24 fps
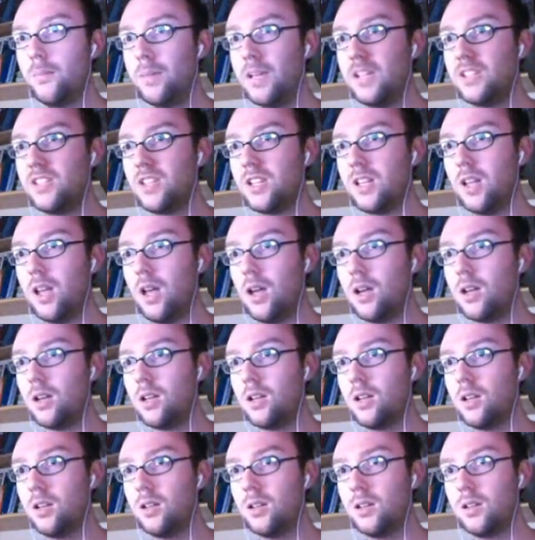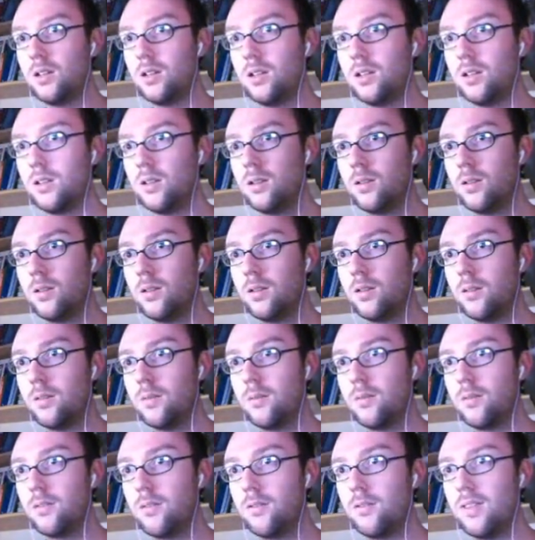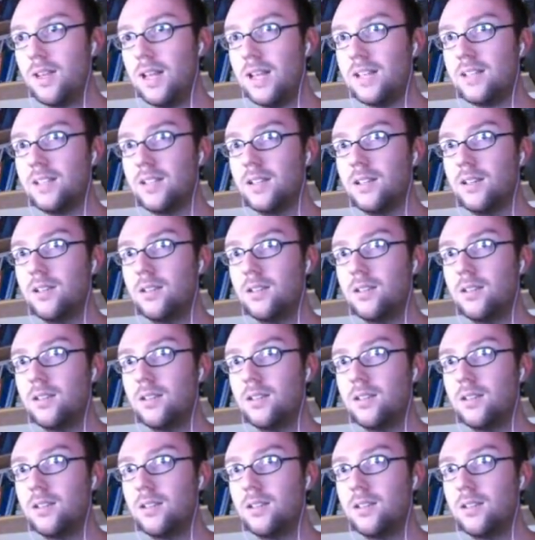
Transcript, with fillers: Past the clock. Through the ladder.